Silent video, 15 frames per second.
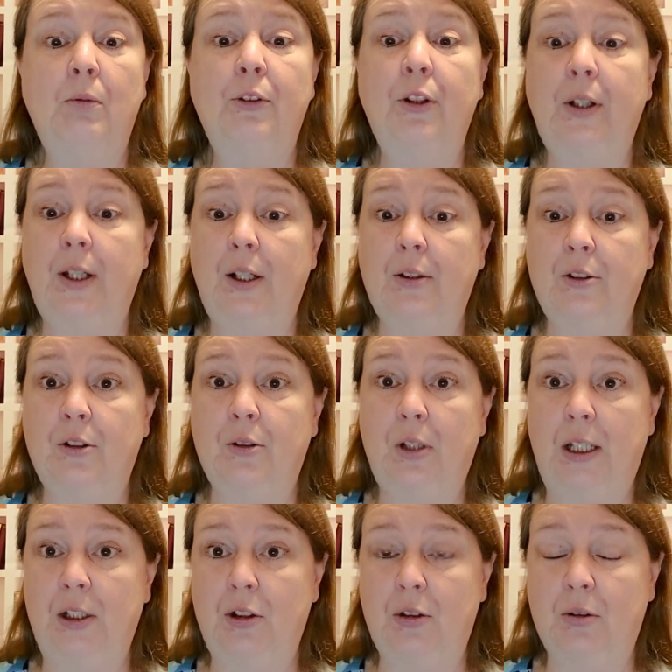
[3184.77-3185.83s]
your character's
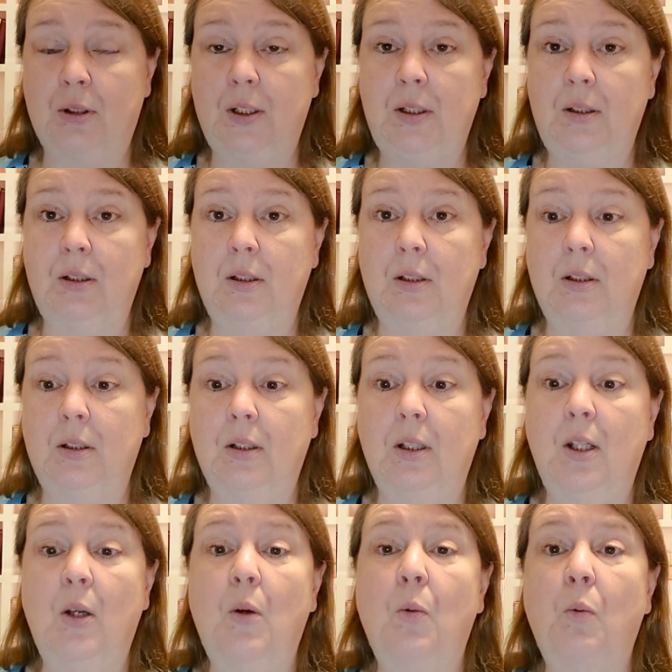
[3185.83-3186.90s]
history,
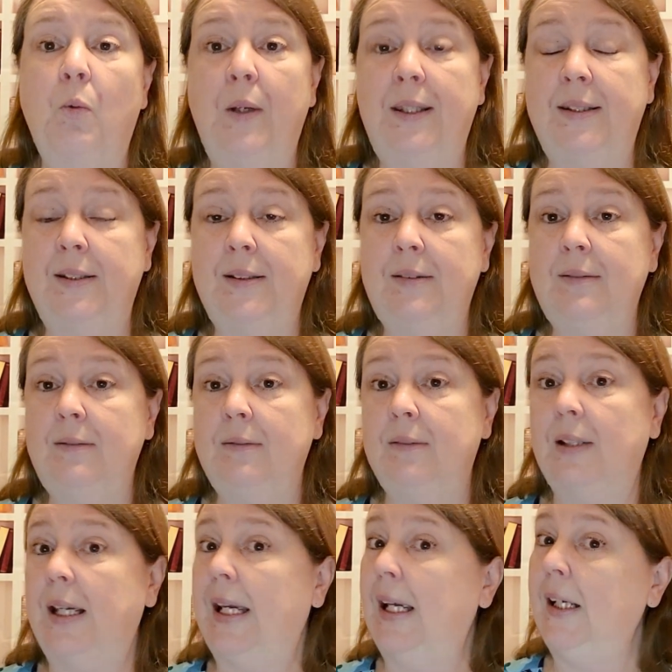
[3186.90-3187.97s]
written
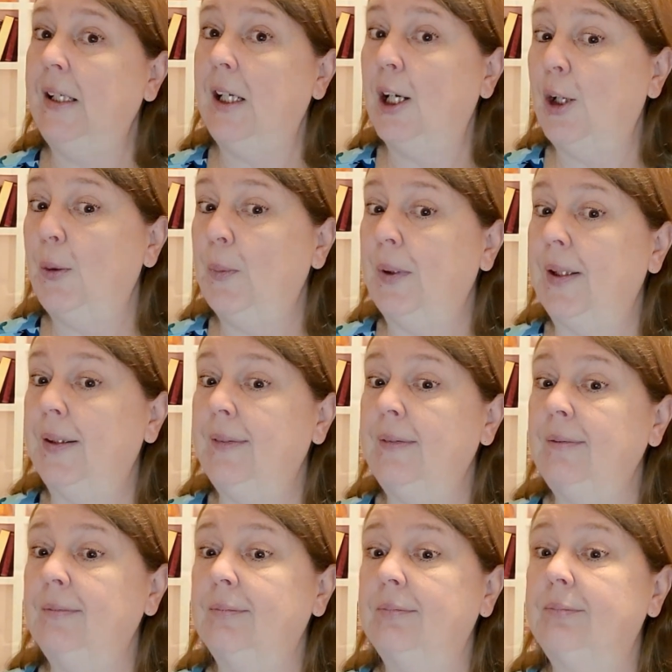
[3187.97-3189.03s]
and unwritten,
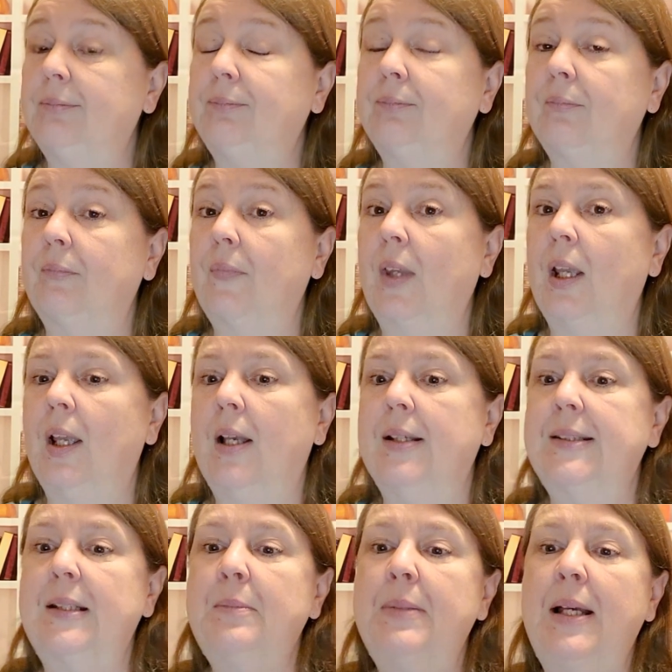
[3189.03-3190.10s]

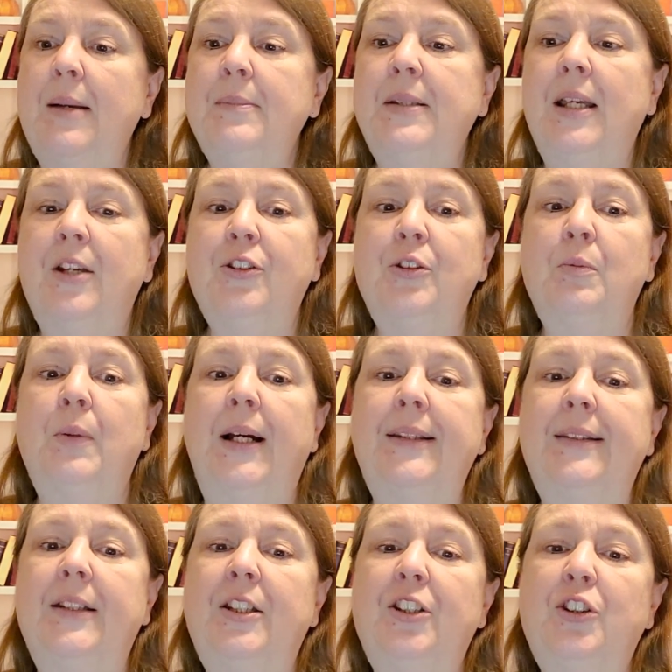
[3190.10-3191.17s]
Sometimes as you
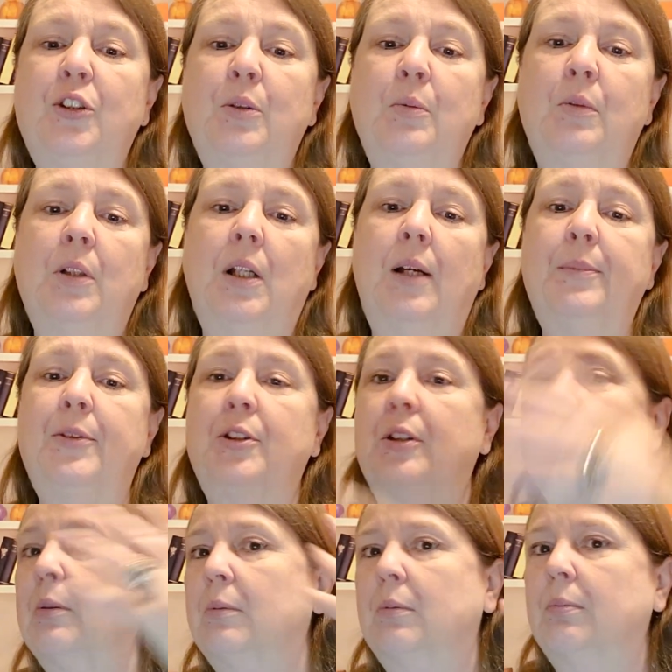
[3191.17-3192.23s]
write, the history will come to
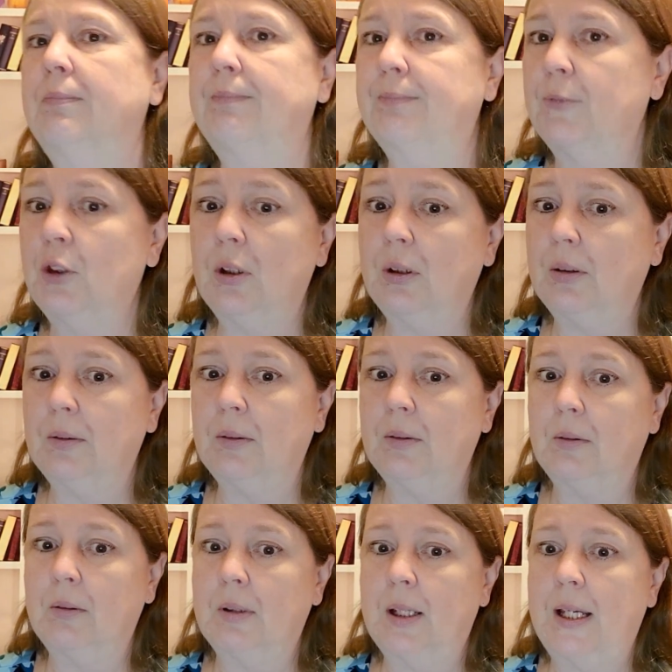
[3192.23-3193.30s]
you.
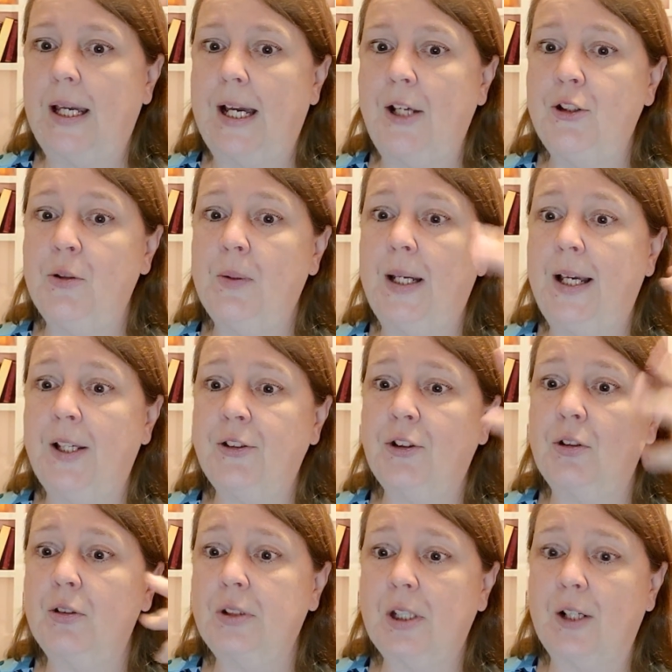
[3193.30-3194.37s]
As you ask
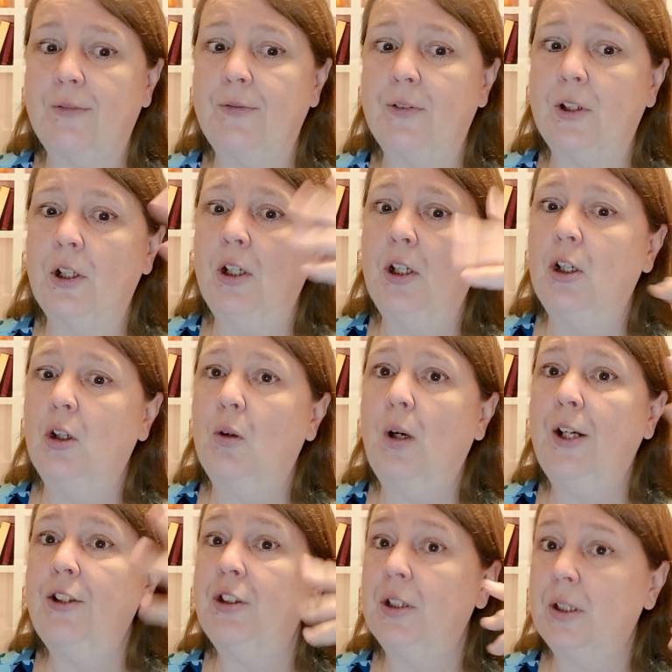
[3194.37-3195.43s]
yourself
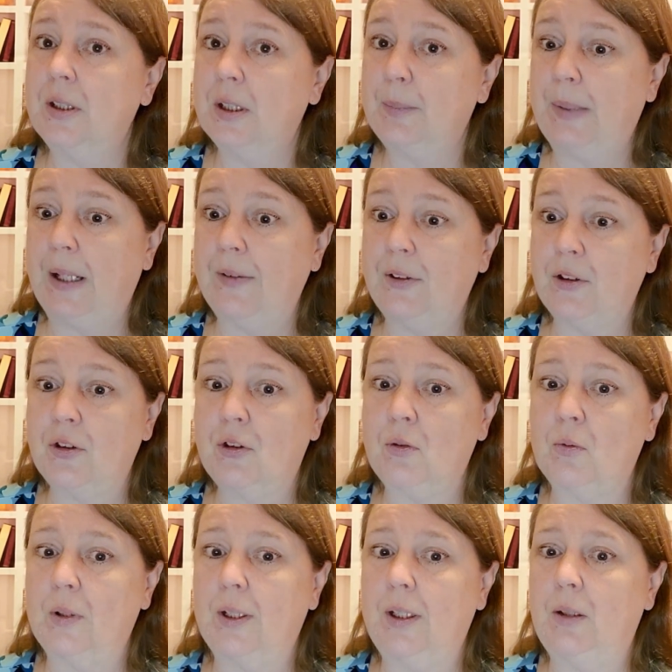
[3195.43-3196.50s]
questions about the
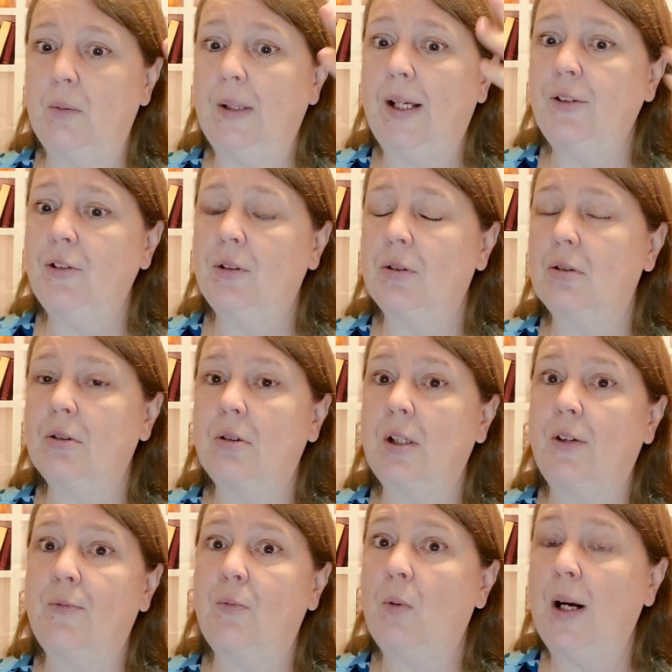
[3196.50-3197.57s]
story, you ask
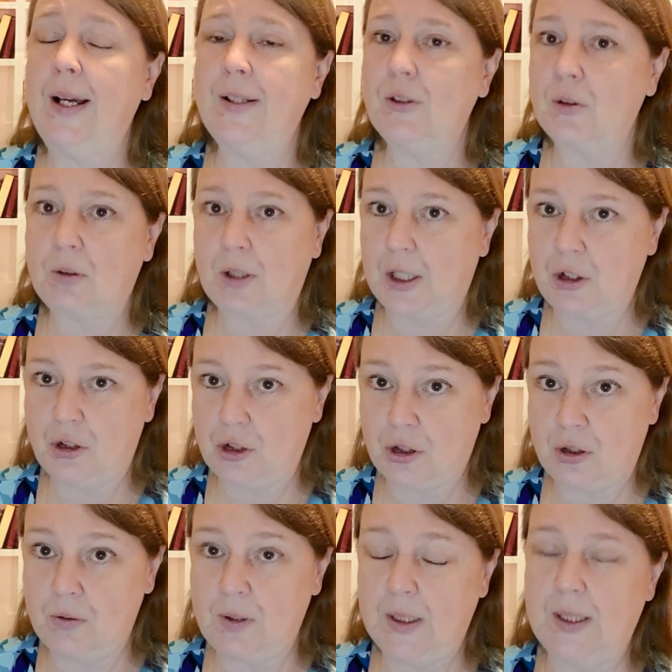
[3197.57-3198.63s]
yourself, why is Kirsha
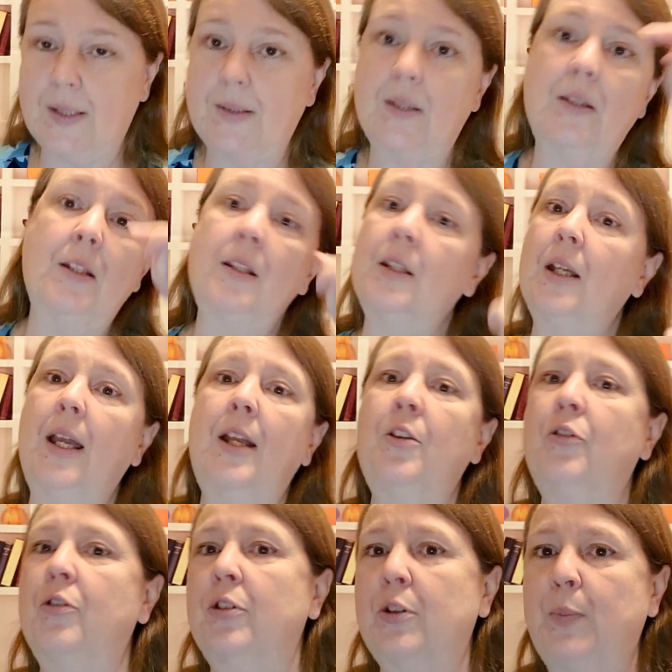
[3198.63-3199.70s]
doing this? And then the
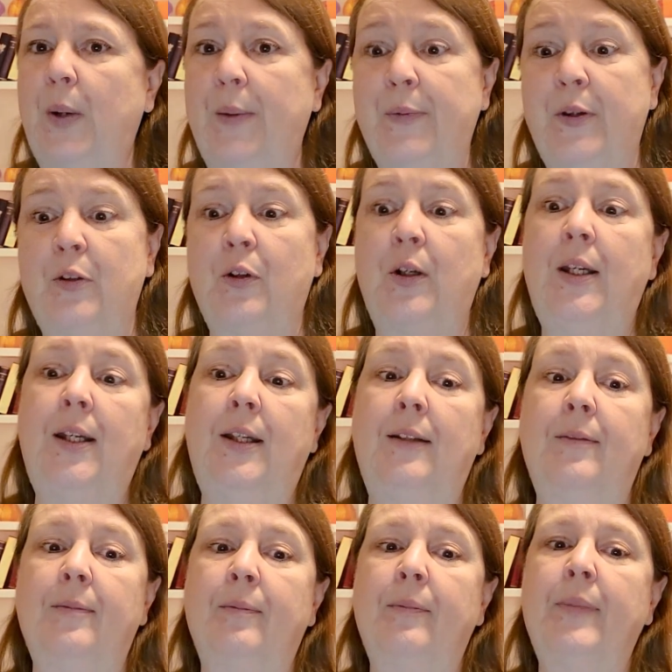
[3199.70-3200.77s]
answer just pops in your head
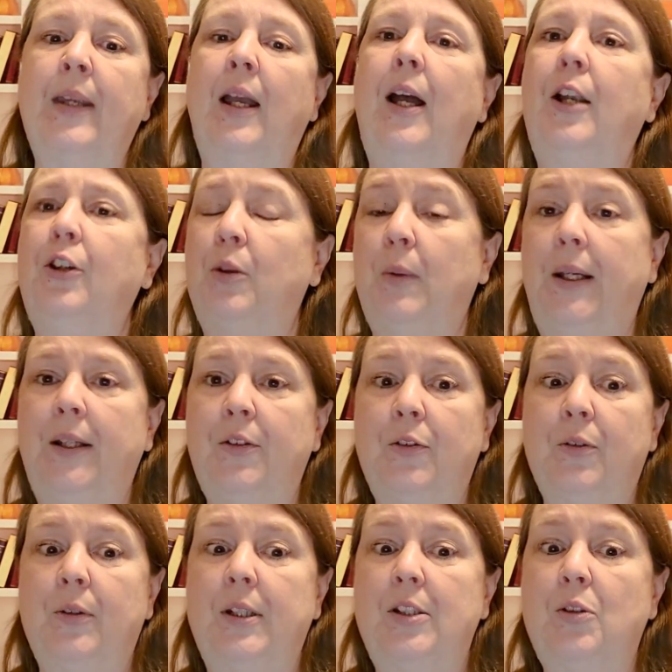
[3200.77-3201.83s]
and you
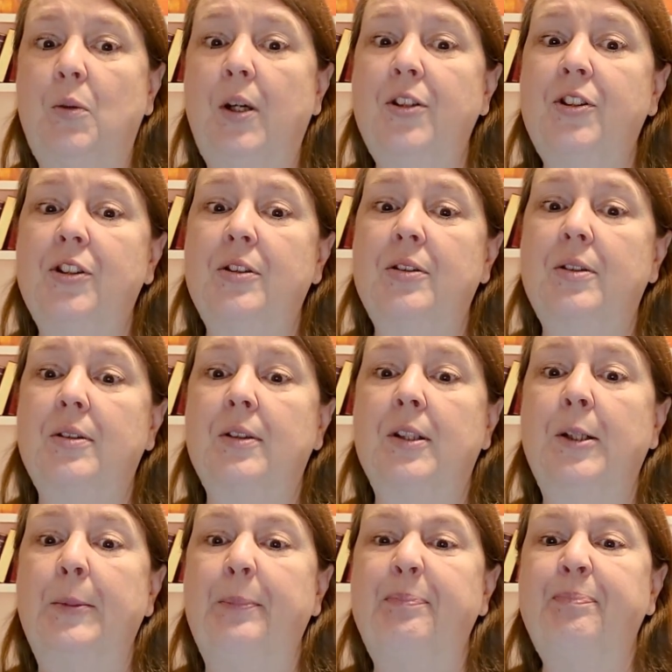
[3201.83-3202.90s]
answer these questions.
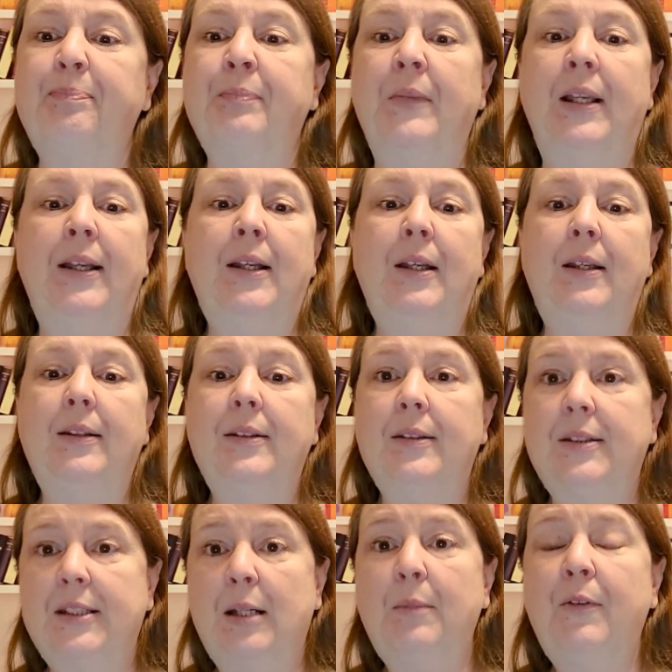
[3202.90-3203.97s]
Uh,
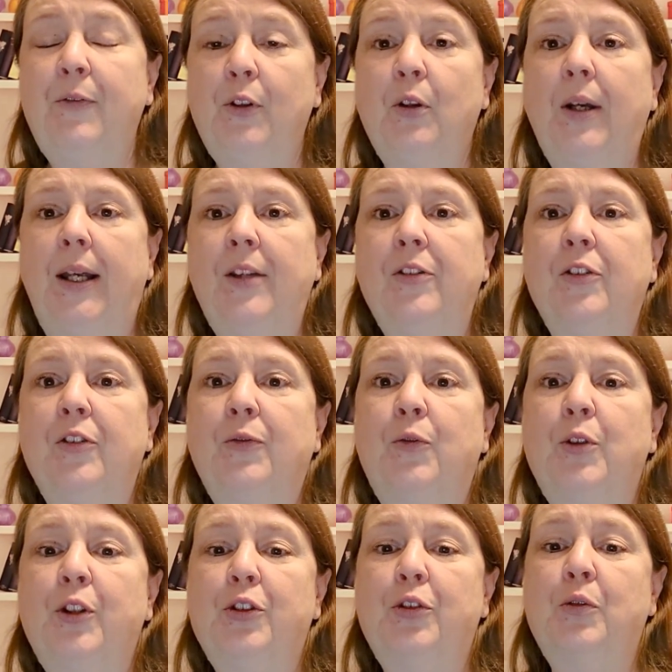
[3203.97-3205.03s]
some of your answers
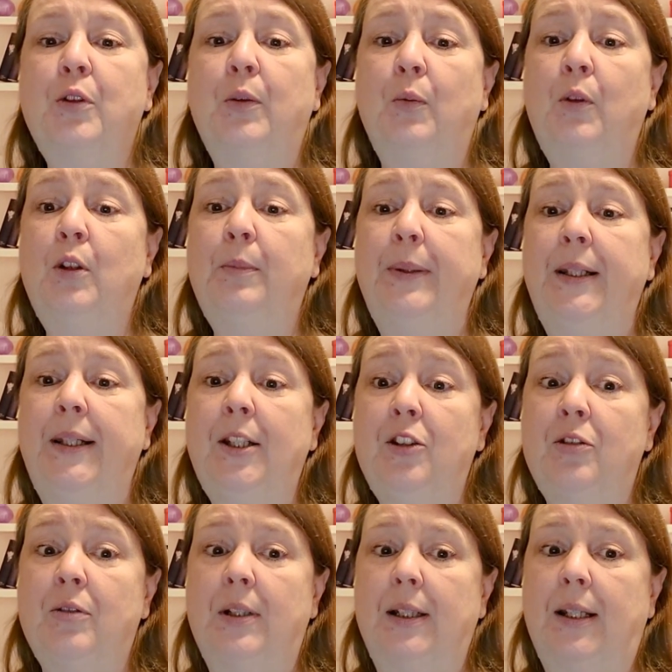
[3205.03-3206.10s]
for your story will be
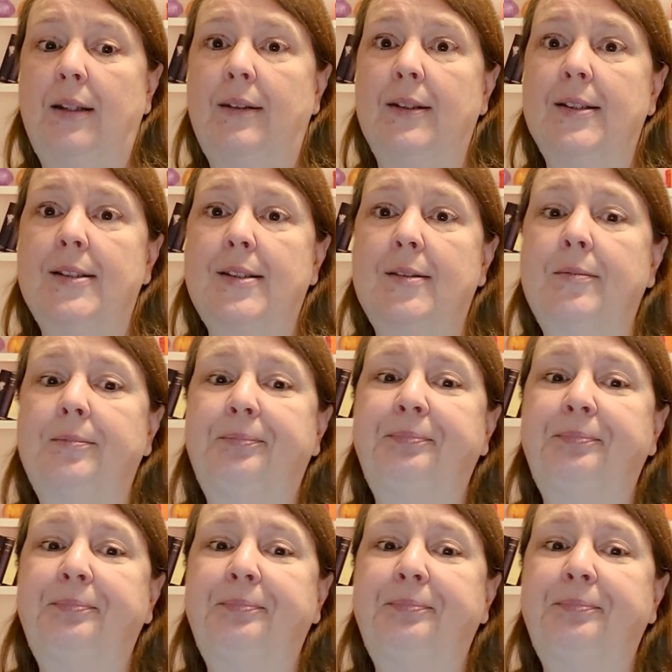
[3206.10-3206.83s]
history like this.